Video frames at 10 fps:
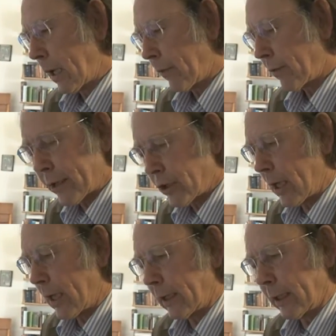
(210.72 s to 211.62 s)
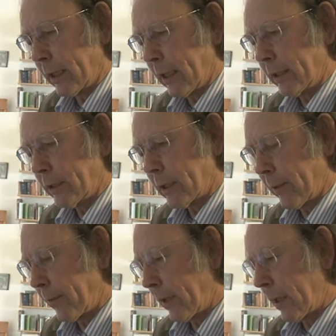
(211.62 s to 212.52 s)
fragile. It
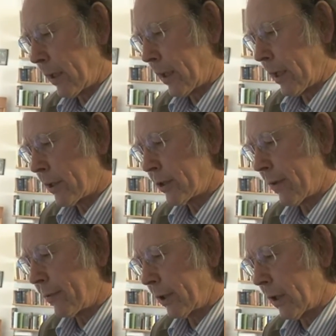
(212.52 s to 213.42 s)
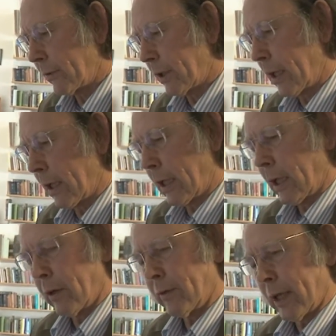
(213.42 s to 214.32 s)
has suffered over
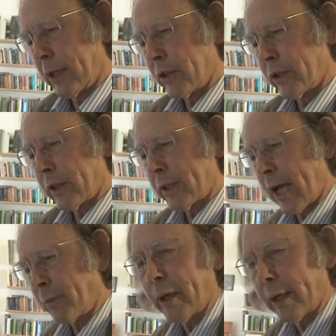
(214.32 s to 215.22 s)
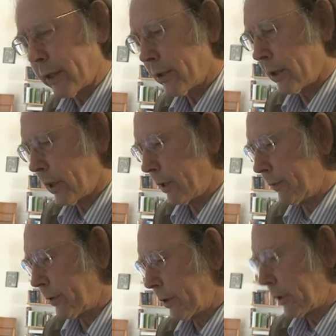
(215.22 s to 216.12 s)
the ages and is now being conserved